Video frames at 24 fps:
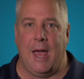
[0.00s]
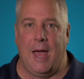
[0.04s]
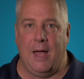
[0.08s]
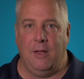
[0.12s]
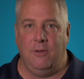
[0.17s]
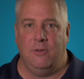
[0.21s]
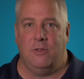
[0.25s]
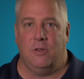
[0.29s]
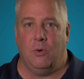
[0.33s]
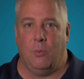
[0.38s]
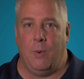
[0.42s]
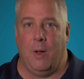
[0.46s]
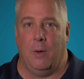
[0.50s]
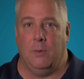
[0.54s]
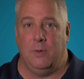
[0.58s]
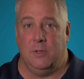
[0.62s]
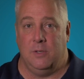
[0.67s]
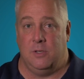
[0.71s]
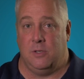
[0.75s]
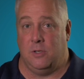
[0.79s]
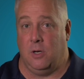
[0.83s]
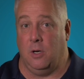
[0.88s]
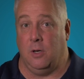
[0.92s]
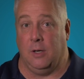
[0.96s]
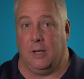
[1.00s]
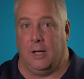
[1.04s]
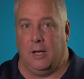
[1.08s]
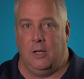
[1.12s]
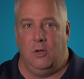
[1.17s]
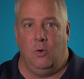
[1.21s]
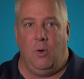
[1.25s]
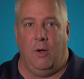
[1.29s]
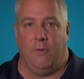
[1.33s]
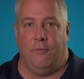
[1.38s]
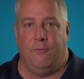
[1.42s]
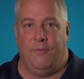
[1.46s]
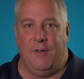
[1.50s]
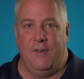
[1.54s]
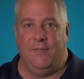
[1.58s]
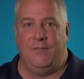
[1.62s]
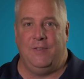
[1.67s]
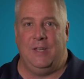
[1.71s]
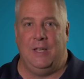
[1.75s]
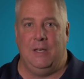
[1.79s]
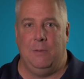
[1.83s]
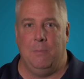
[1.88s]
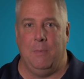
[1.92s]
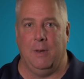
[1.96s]
as the round is starting, and you have
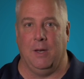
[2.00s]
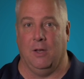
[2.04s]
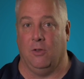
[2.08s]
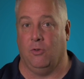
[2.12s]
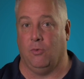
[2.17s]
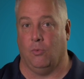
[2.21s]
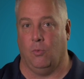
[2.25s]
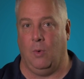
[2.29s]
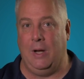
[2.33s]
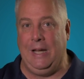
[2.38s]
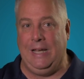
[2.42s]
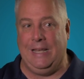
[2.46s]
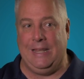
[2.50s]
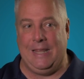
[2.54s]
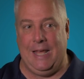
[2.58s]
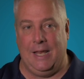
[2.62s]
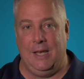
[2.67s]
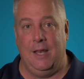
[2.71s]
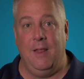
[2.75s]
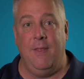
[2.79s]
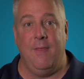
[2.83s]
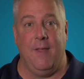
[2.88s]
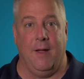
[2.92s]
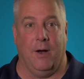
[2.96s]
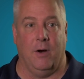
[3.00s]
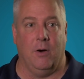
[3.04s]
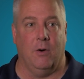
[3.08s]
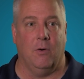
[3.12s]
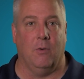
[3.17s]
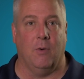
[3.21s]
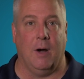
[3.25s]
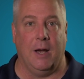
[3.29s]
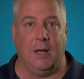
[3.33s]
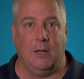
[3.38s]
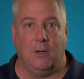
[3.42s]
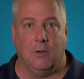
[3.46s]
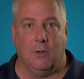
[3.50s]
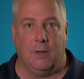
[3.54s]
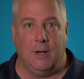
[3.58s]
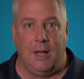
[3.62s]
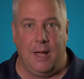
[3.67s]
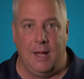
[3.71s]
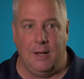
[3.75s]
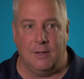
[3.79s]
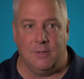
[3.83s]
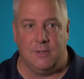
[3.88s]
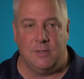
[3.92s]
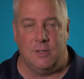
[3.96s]
15 minutes right then and there to write your
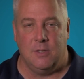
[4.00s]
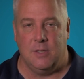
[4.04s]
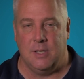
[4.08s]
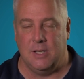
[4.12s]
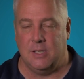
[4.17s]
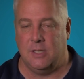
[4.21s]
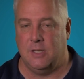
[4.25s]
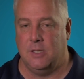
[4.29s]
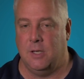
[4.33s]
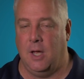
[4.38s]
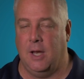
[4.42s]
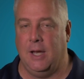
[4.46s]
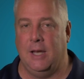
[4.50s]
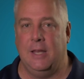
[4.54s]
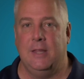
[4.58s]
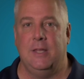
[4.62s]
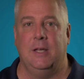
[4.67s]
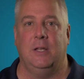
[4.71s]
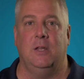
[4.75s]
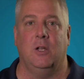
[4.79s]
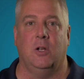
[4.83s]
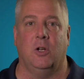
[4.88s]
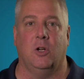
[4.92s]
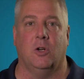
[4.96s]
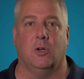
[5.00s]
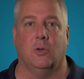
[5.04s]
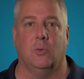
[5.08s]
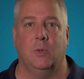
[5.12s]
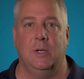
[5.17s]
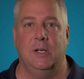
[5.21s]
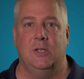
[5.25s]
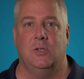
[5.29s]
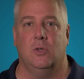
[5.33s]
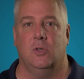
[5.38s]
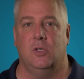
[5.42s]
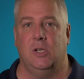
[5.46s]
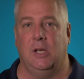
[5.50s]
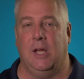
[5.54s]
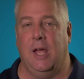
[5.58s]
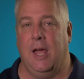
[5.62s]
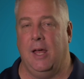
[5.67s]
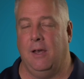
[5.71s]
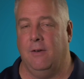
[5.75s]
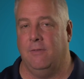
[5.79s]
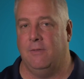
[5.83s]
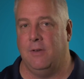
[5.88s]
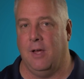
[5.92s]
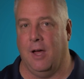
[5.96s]
case. It's not anything that you're researching
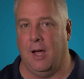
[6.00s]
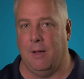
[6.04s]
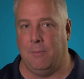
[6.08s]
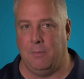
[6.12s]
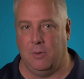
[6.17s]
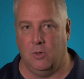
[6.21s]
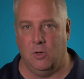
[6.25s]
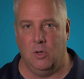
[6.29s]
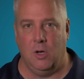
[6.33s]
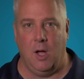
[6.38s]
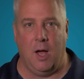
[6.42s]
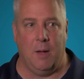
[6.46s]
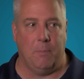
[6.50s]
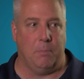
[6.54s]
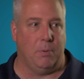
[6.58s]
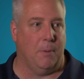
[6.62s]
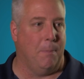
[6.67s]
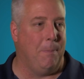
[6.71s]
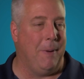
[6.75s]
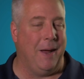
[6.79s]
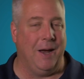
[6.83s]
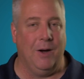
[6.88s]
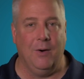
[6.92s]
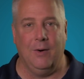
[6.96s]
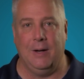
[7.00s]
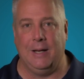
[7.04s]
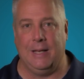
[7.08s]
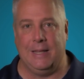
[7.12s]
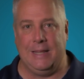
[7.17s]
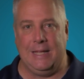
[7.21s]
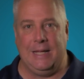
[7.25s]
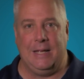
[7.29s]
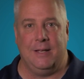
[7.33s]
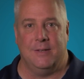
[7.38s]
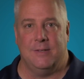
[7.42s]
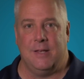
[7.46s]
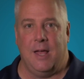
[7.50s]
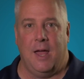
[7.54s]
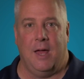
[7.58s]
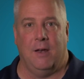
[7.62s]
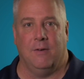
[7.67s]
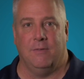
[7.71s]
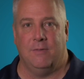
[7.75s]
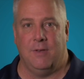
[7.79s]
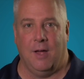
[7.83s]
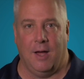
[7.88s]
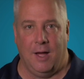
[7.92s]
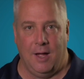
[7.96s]
ahead of time. You're not preparing things
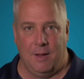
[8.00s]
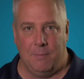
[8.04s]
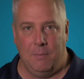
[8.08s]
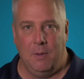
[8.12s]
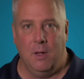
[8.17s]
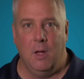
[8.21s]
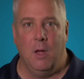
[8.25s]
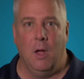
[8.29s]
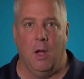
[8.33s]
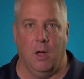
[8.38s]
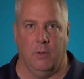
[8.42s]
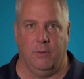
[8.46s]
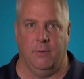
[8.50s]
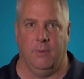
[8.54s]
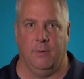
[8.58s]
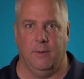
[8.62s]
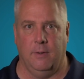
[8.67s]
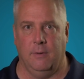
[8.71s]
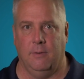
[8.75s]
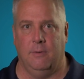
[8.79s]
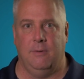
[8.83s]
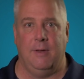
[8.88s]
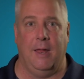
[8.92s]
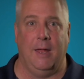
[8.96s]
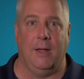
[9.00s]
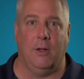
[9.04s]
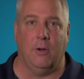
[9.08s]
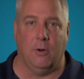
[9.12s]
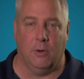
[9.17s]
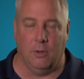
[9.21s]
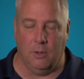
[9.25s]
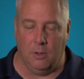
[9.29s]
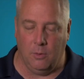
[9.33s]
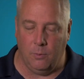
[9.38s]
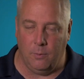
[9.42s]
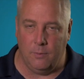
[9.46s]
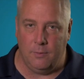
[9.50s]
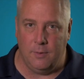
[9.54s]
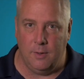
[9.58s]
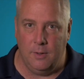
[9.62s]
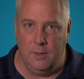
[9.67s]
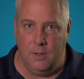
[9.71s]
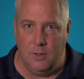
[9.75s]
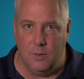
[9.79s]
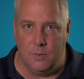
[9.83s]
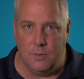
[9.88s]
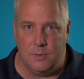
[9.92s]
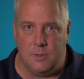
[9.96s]
ahead of time other than staying current with the
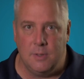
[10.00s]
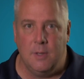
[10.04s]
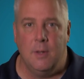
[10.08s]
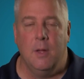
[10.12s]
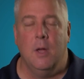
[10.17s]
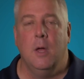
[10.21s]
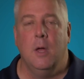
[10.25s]
news.